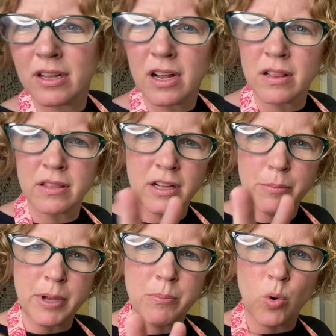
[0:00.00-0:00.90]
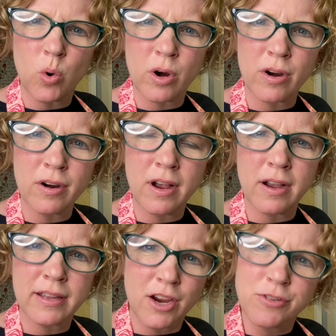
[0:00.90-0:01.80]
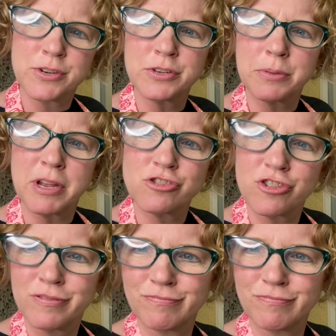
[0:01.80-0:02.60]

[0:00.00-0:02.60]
it a little bit more uh, character and dimension.